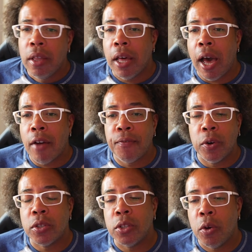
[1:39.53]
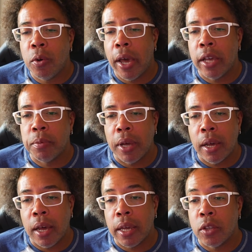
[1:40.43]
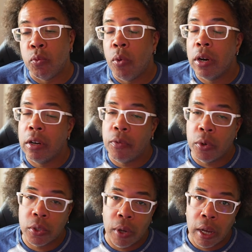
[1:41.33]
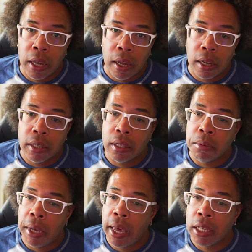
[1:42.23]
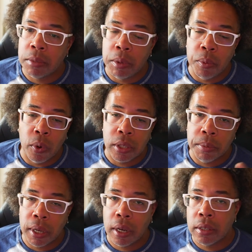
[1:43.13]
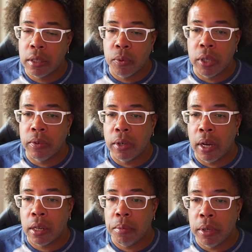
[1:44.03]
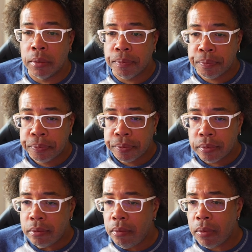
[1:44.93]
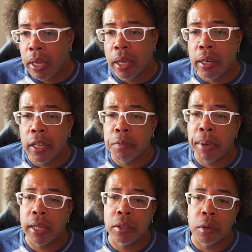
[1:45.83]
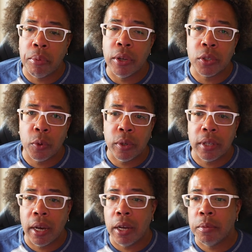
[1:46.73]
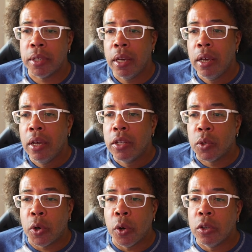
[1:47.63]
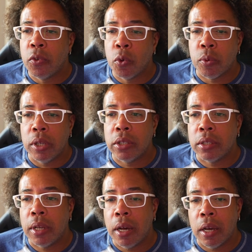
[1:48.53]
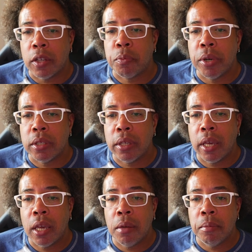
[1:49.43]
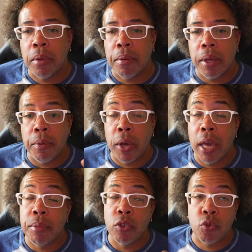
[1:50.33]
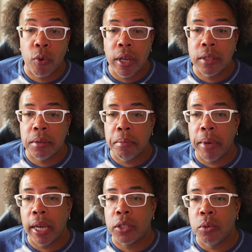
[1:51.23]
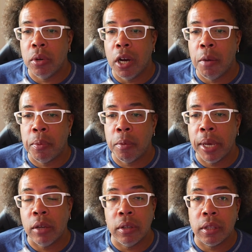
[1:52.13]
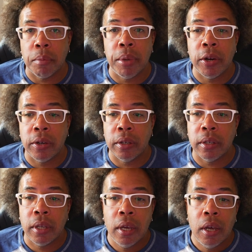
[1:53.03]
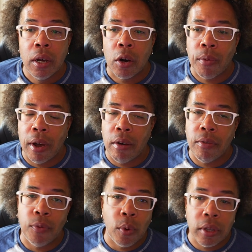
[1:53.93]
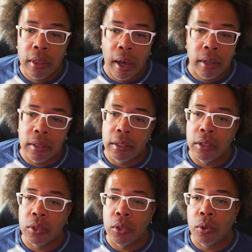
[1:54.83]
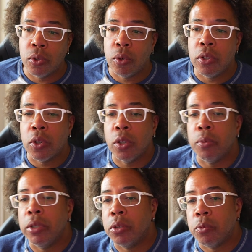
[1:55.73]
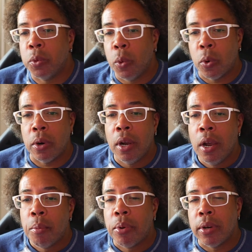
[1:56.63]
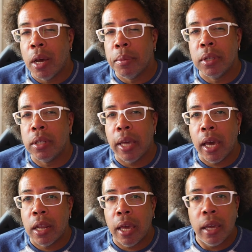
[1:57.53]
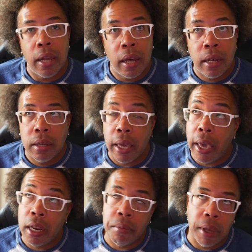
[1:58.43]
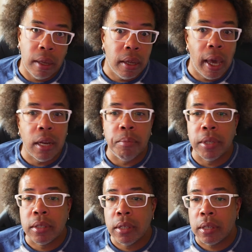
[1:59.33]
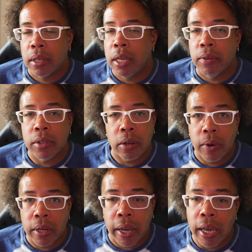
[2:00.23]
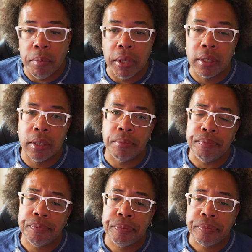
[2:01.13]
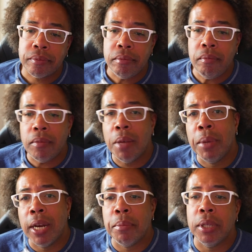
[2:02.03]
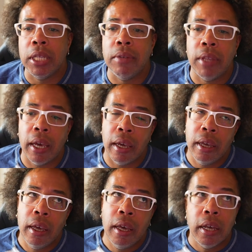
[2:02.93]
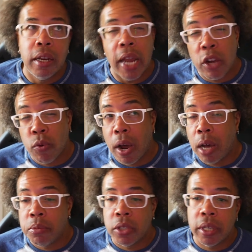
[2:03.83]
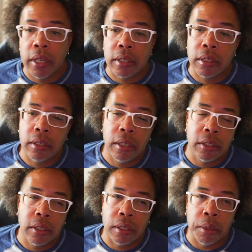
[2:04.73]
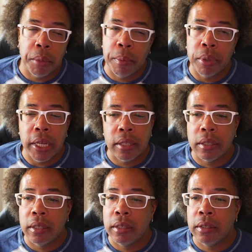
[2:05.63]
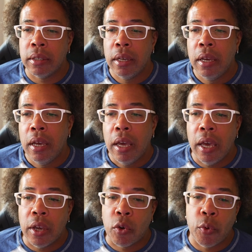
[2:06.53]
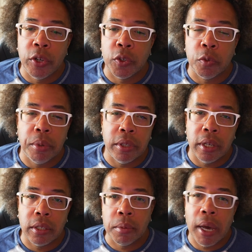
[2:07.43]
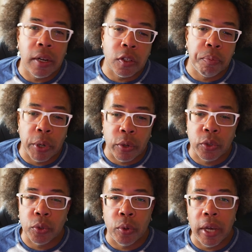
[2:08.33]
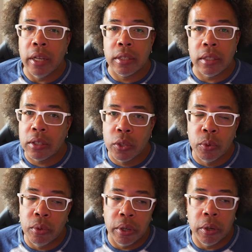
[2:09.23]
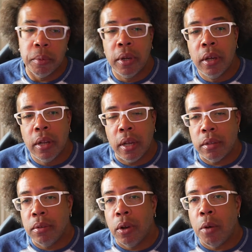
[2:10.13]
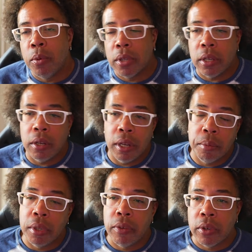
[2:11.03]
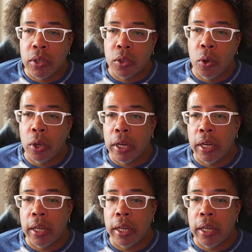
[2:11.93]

our first known aspect, I guess one of the first, it has to be more, because I'm like, I still wasn't even documented. It dates back to the prehistoric times. So the earliest form of religion expression can be traced back to the Upper Paleolithic period, around 40,000 years ago. So these early religions were predominantly animistic. Can you even talk about Animistic, meaning they believed that natural objects such as and places and creatures possess some kind of spiritual essence to them. Like, you know, almost like they believe in a soul and that they